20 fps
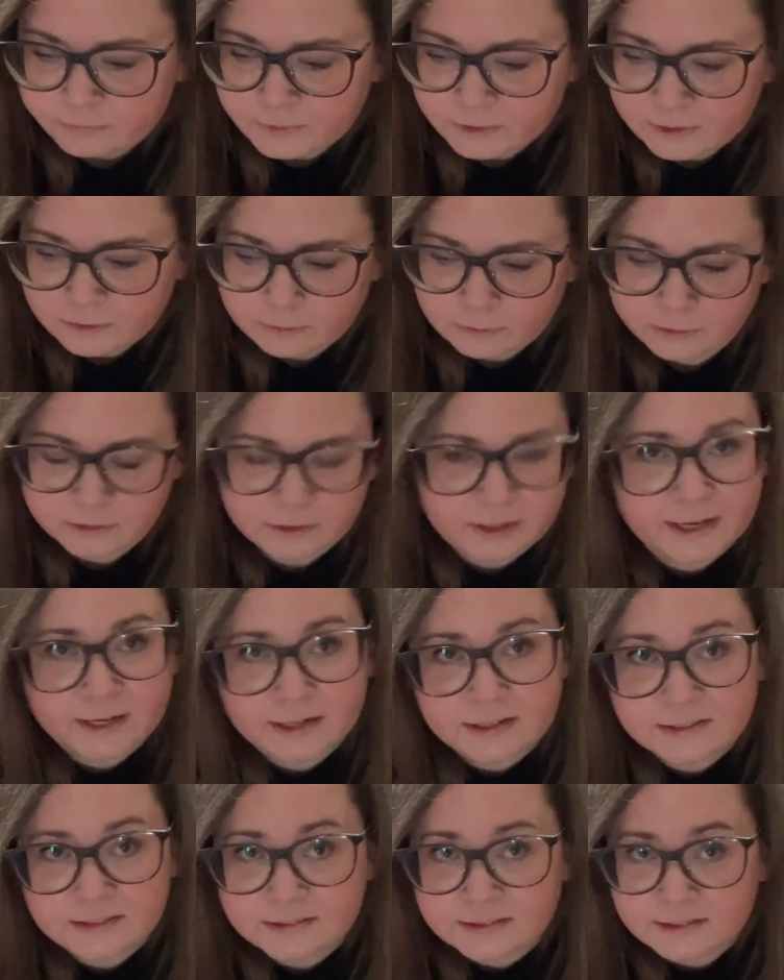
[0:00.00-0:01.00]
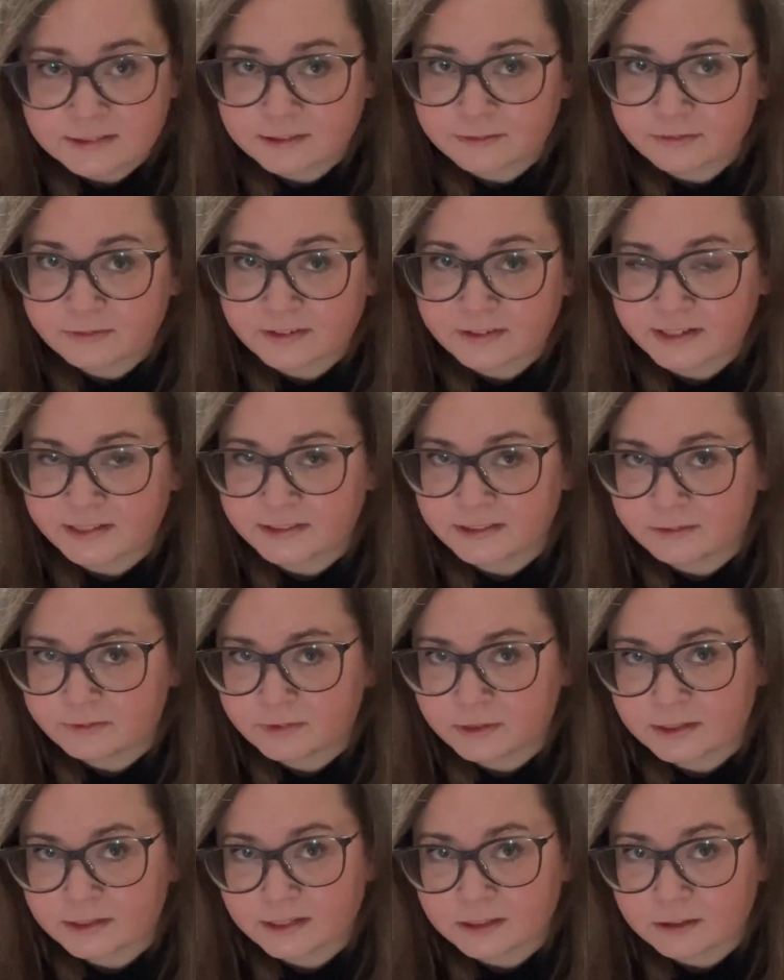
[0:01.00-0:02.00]
Ellis is afraid it will
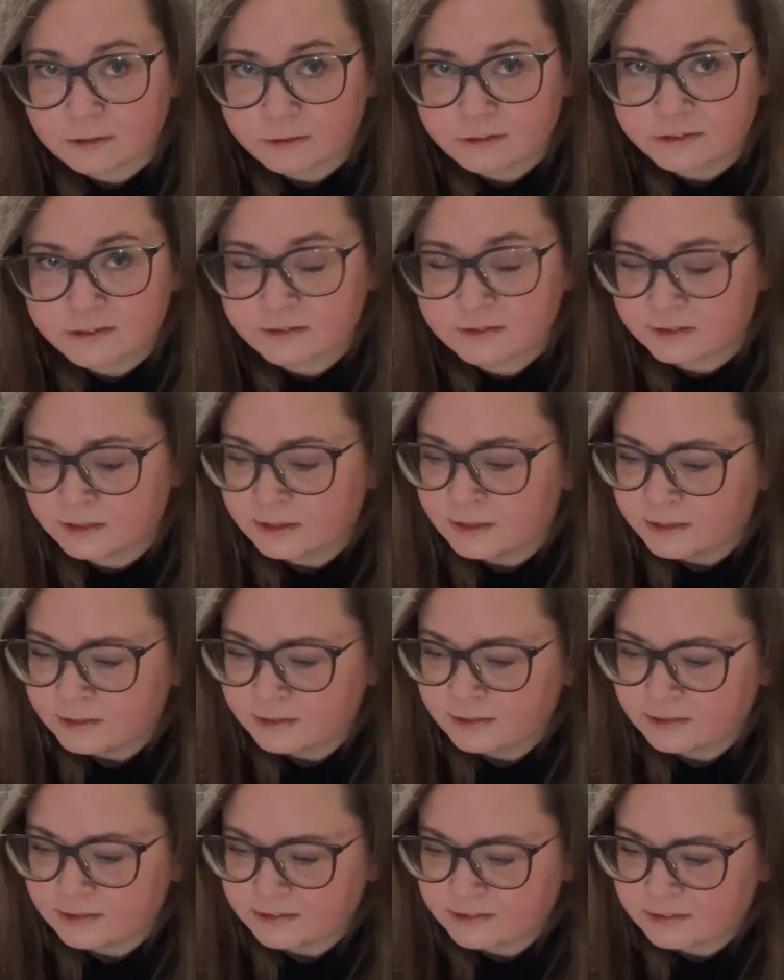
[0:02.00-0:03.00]
get lost, he is